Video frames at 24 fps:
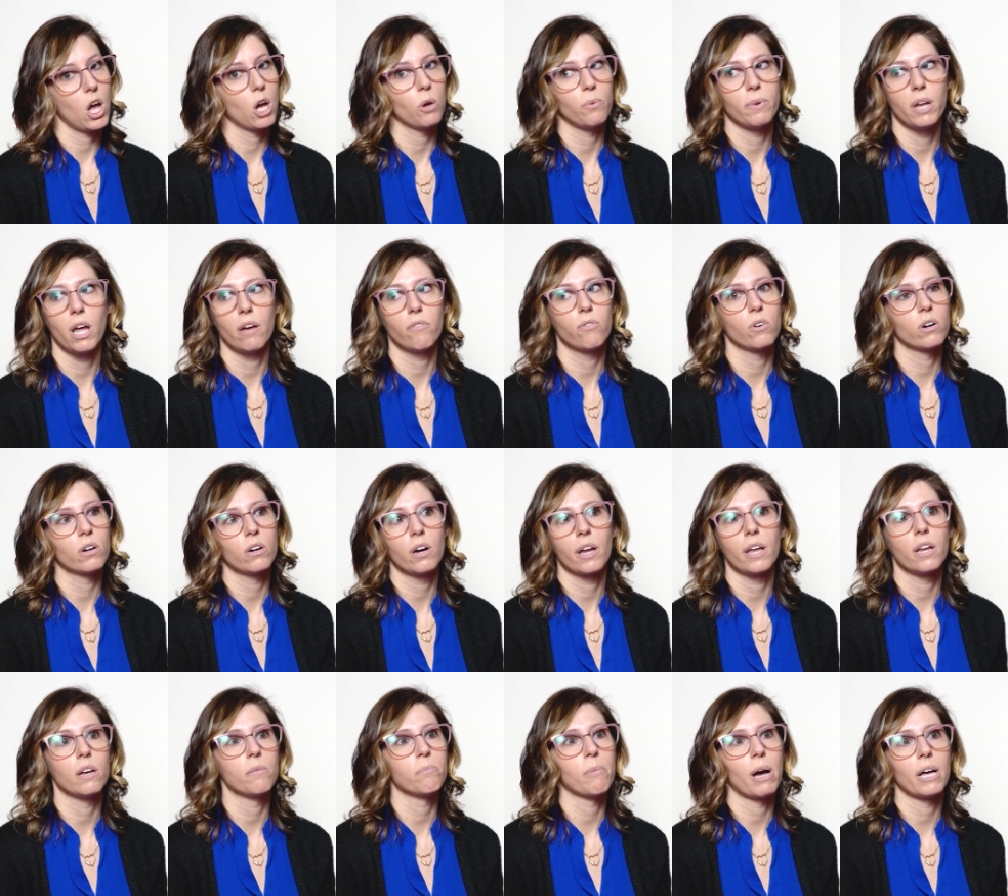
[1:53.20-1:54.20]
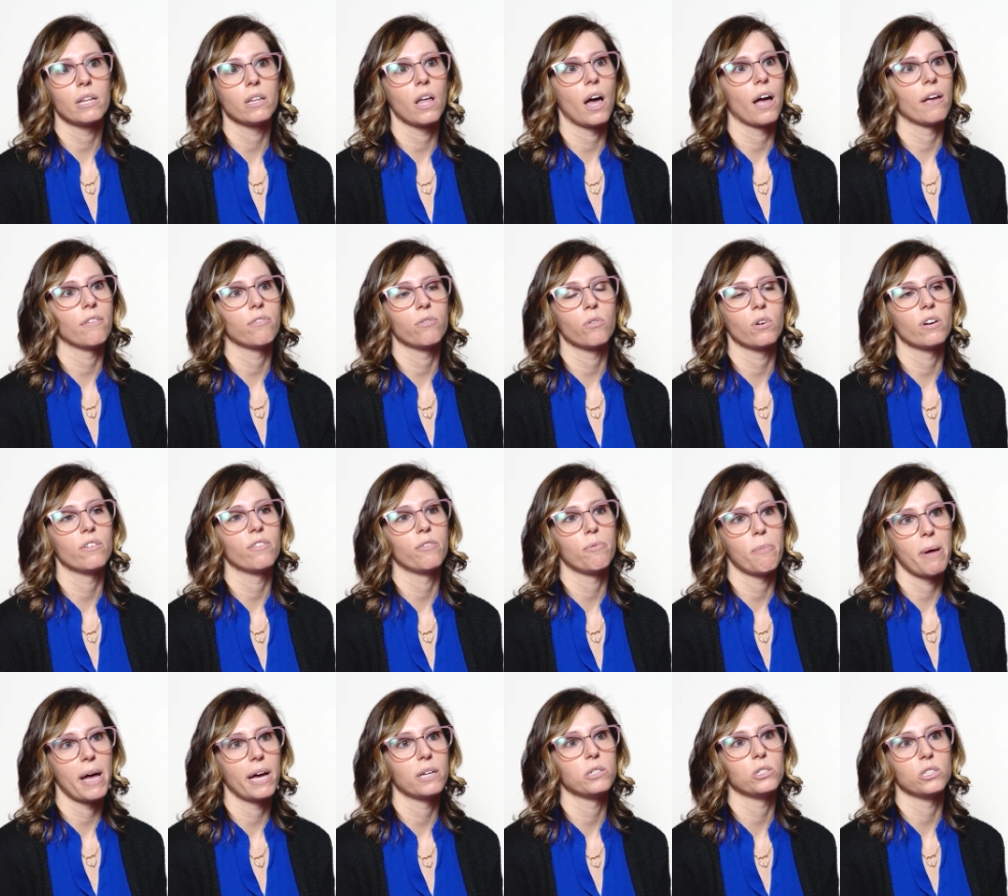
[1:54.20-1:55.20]
Oh, never in my life would have
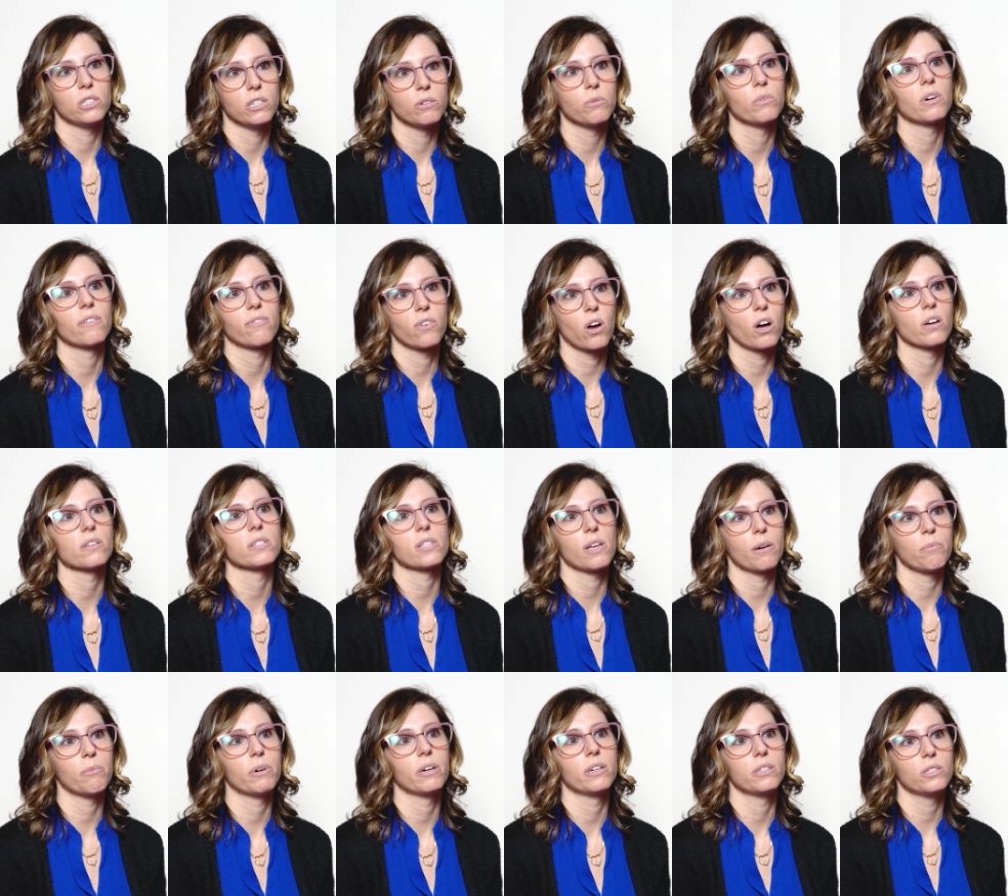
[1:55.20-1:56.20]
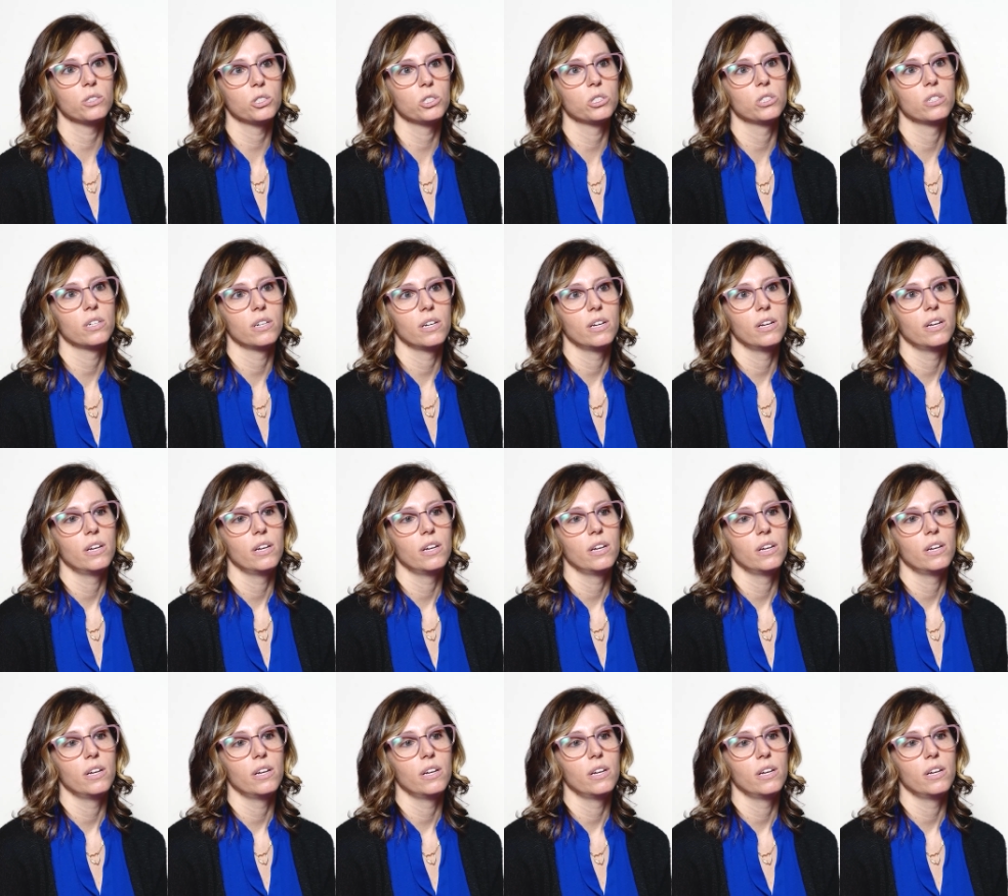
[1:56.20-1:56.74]
imagined it would have cost that much.